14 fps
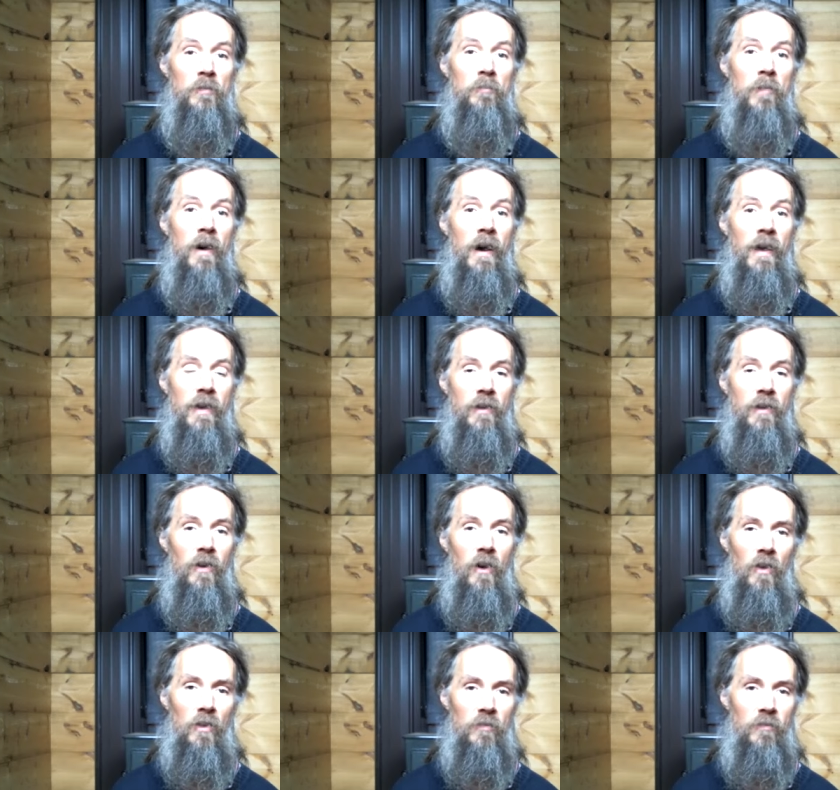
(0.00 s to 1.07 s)
the maya
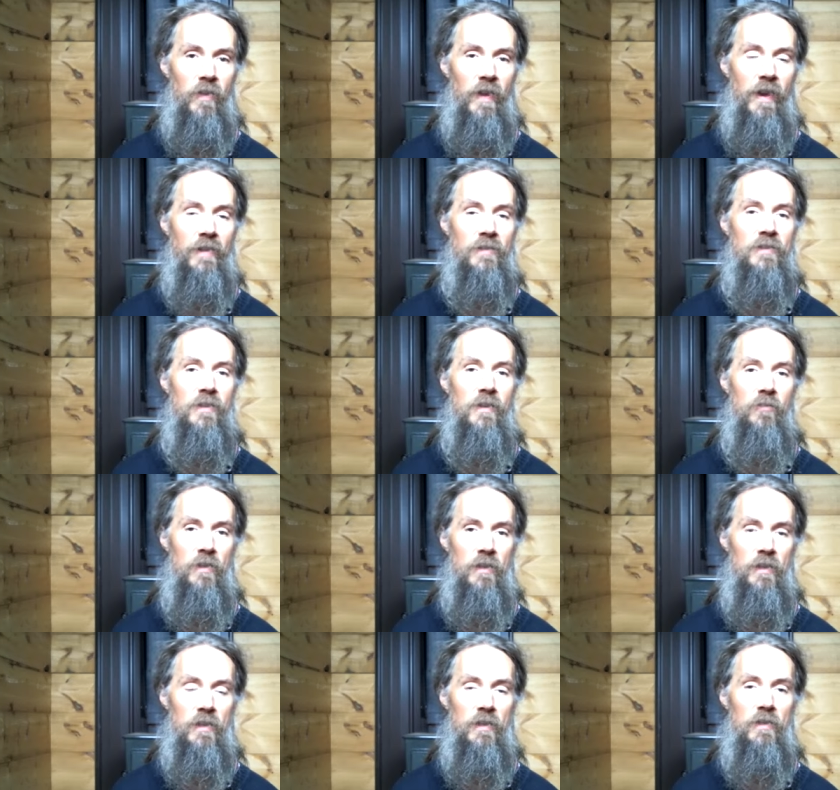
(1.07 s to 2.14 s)
all of the
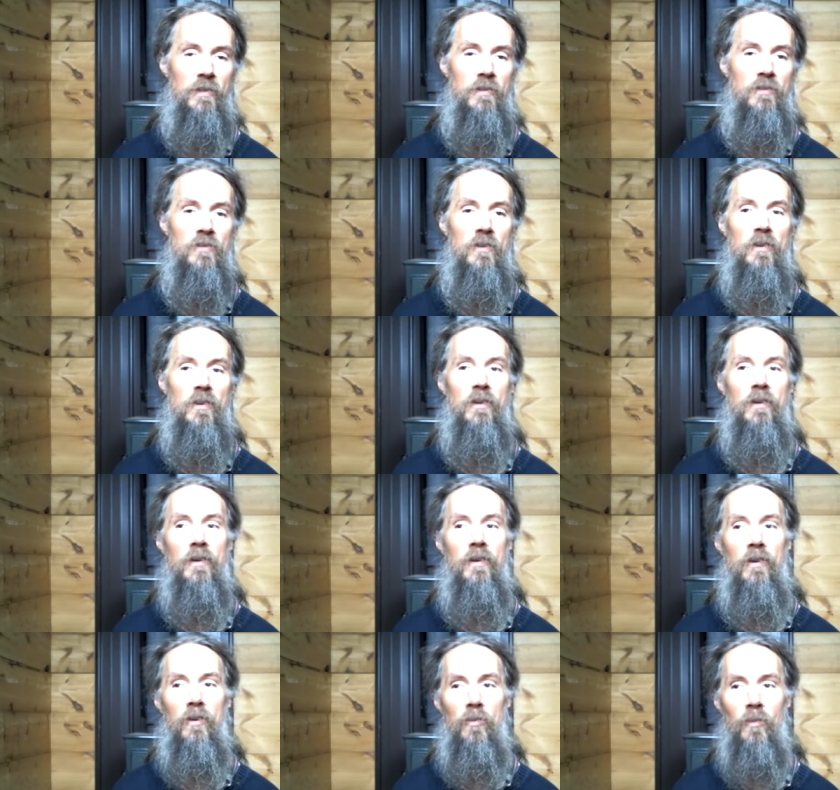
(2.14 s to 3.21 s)
activity is
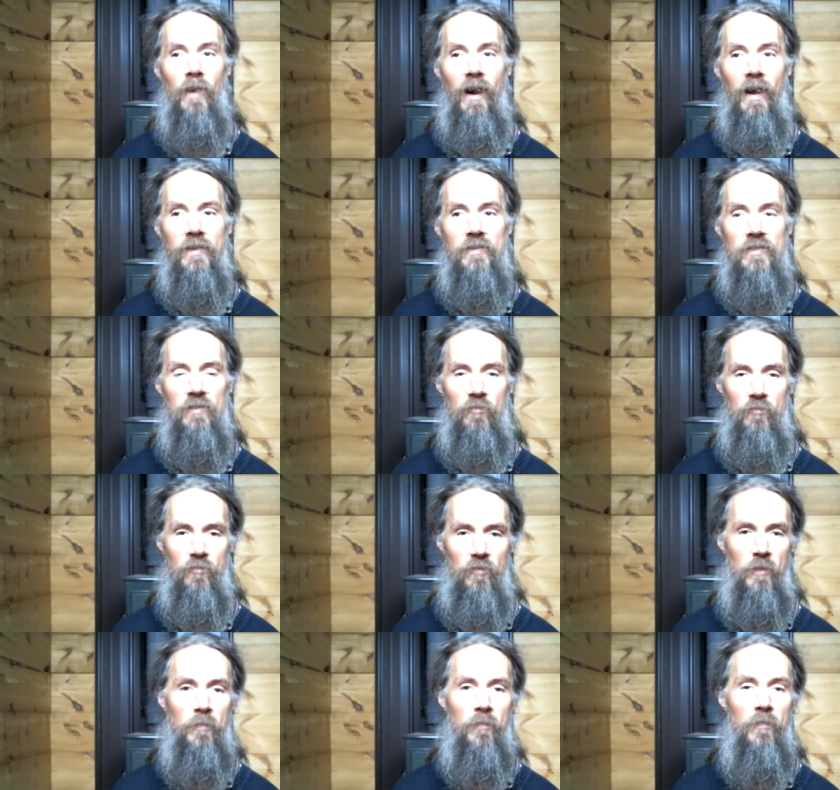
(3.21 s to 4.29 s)
arising
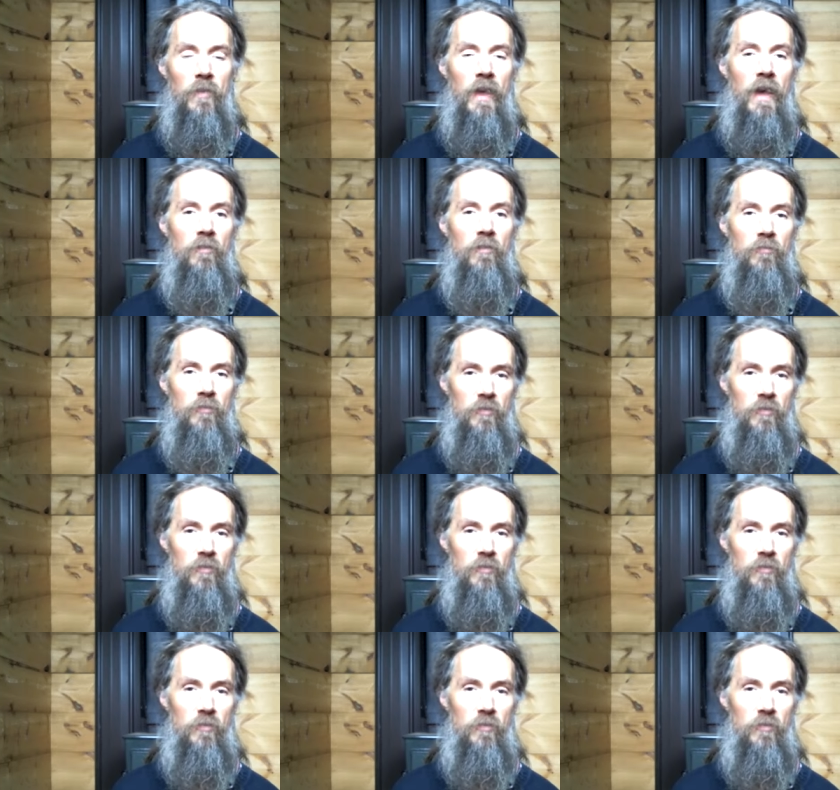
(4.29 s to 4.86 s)
from that